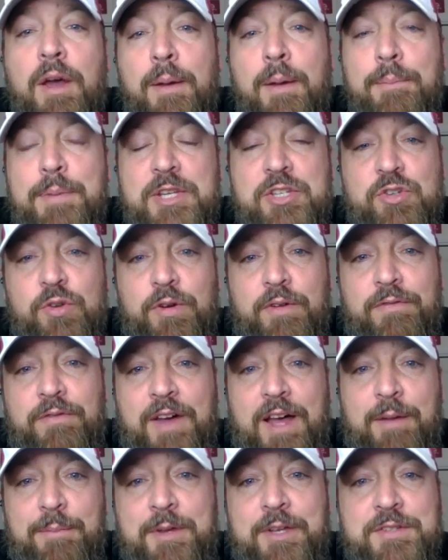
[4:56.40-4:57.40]
Be sure to
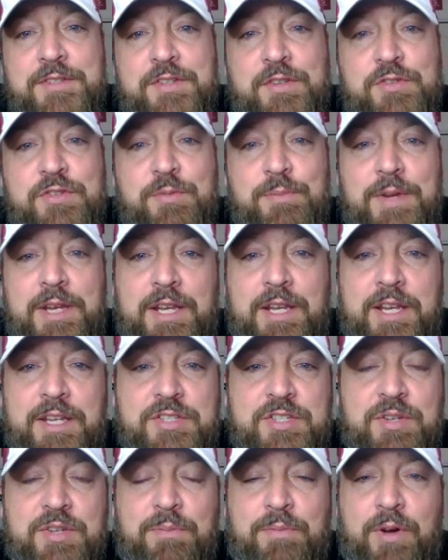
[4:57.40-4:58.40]
follow me on social media,
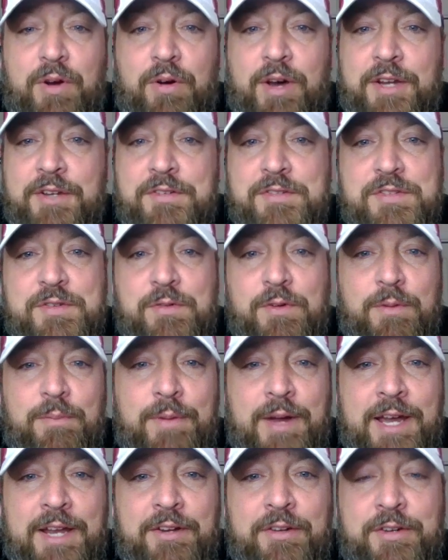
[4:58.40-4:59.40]

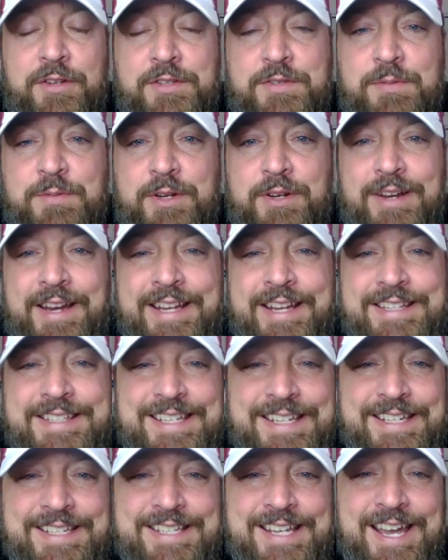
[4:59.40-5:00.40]
Jimbo_Mont on Twitter and
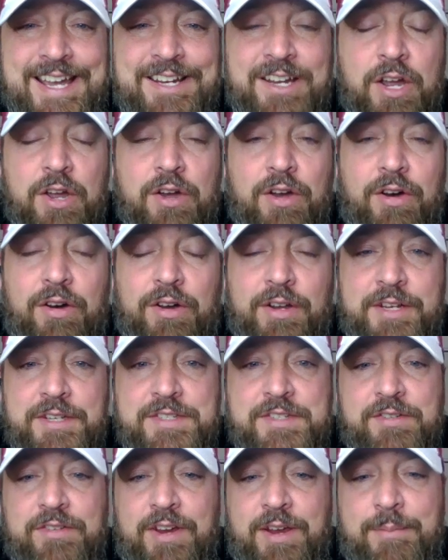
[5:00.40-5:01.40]
TikTok. On
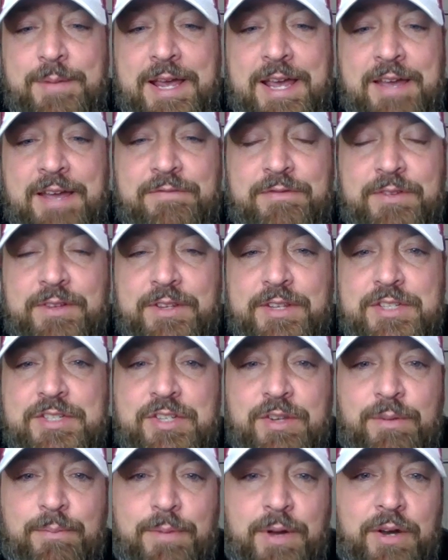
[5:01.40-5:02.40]
Instagram, at Philly
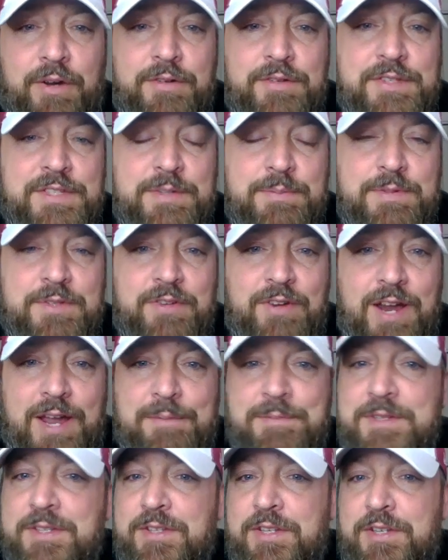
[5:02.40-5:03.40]
Jimbo.
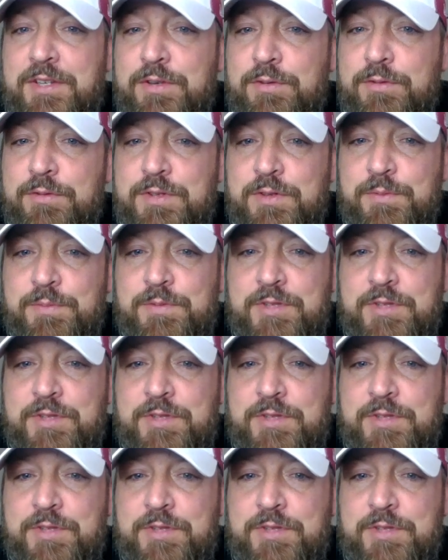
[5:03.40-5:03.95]
Subscribe to the YouTube